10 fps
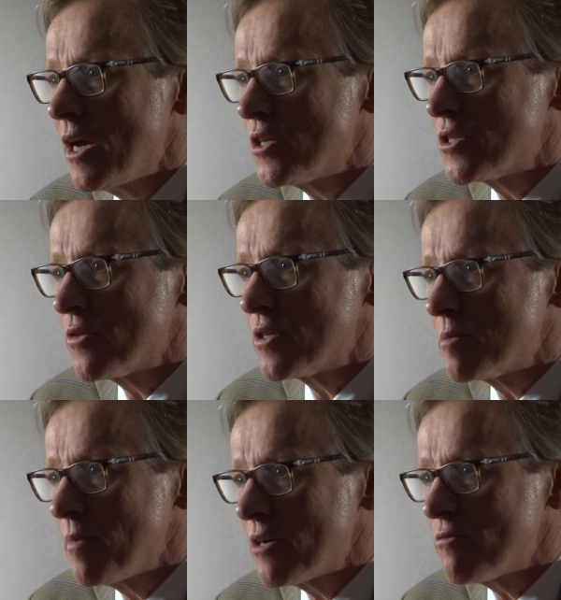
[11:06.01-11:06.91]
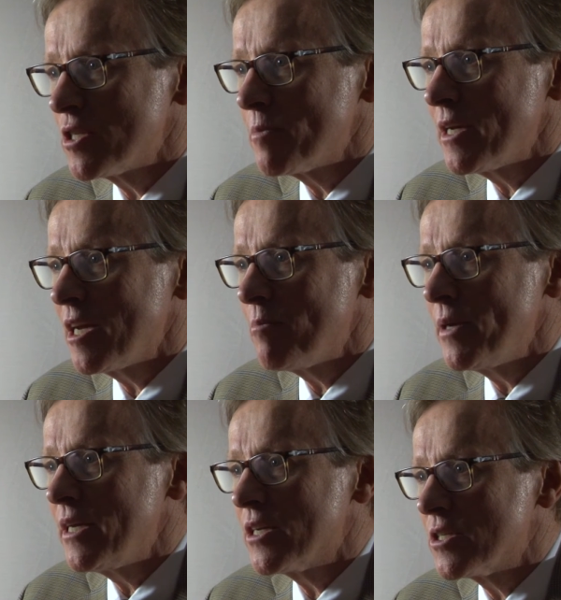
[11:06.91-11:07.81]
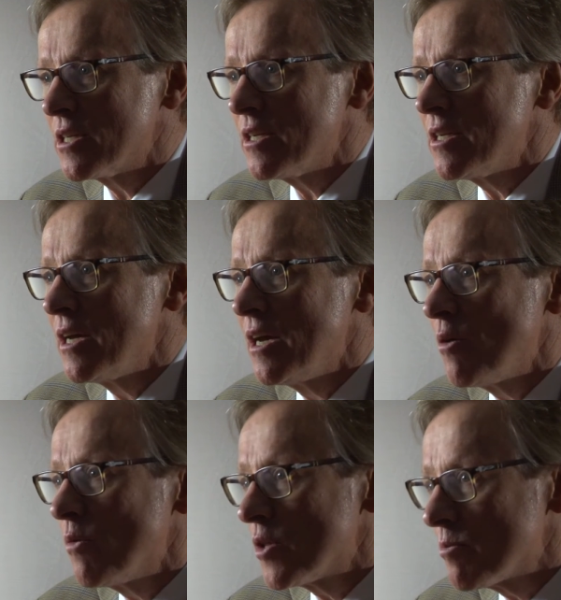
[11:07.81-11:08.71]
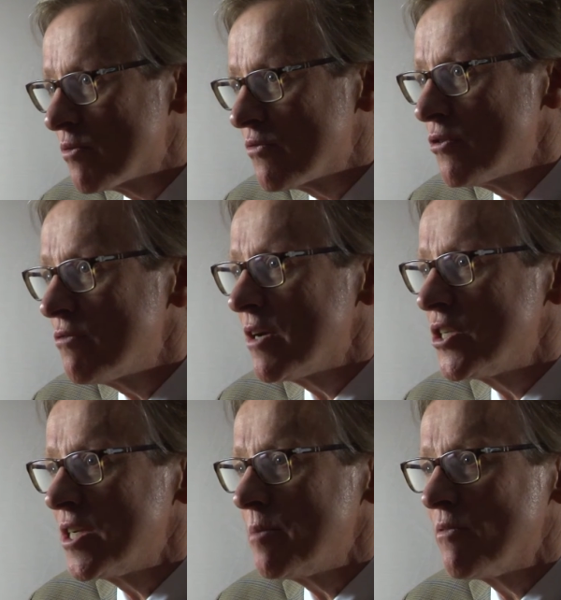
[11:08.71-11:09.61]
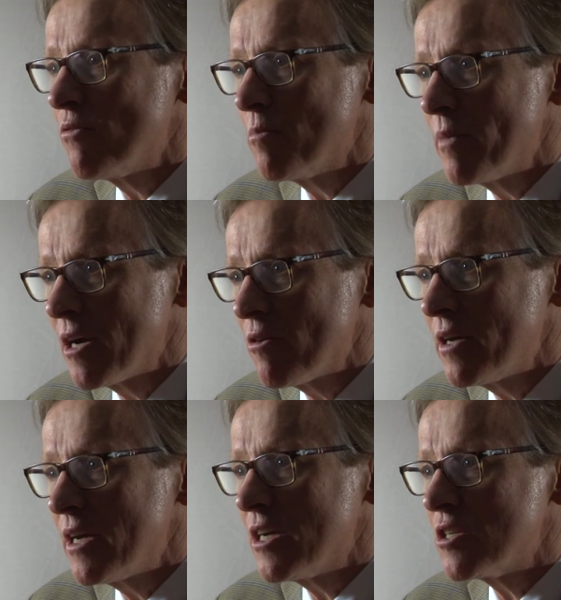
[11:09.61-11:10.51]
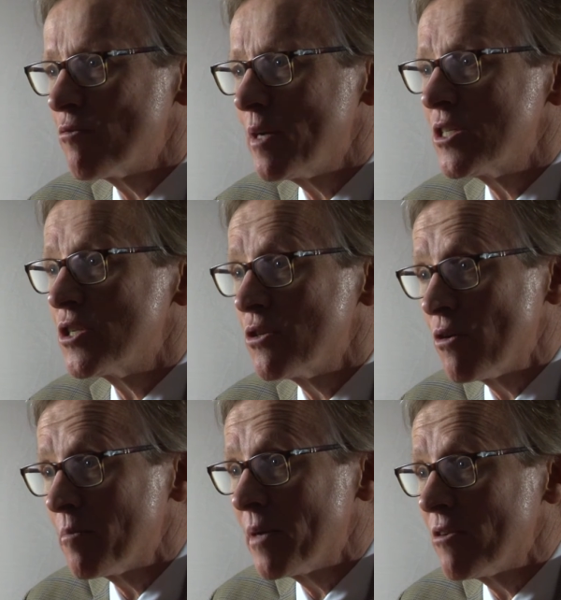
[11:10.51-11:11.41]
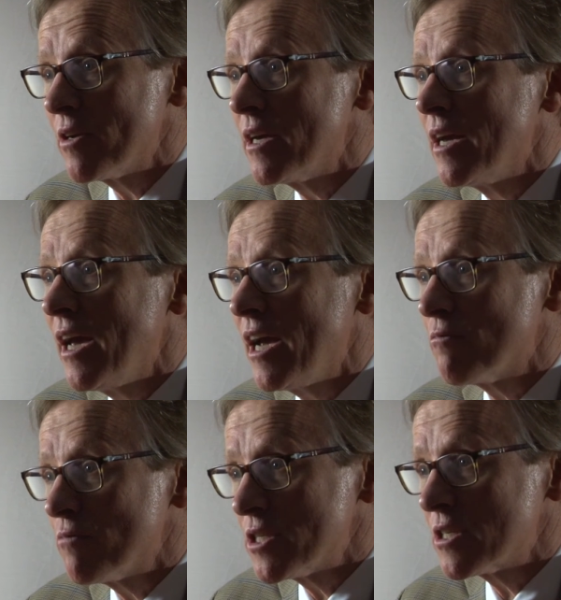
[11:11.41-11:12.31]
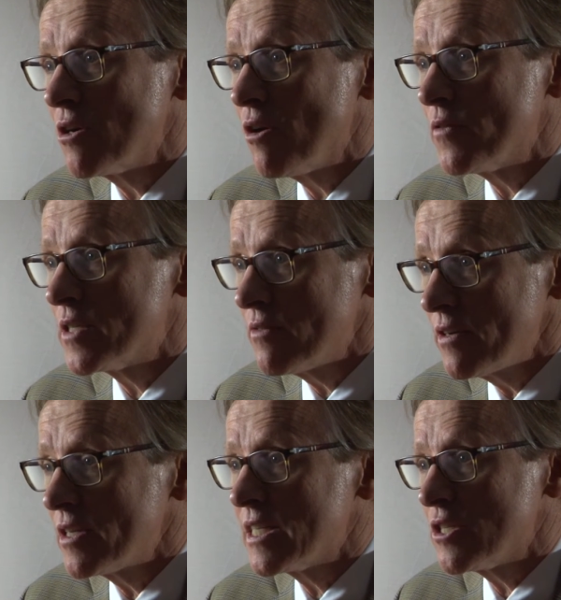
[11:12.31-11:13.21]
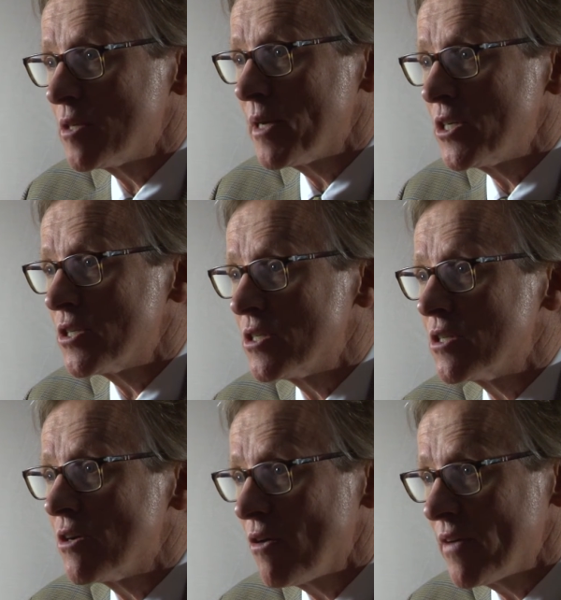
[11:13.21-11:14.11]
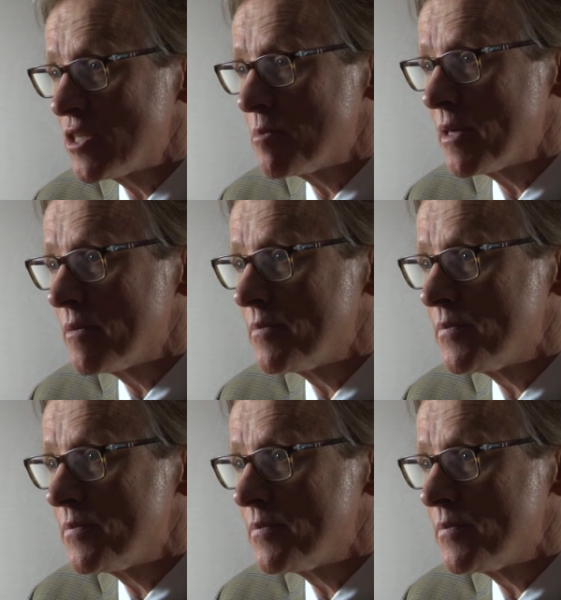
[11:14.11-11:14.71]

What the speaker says: And so the SMART regime can be considered with a preferred regime for Maori as well as non-Maori at risk of severe exacerbations of asthma.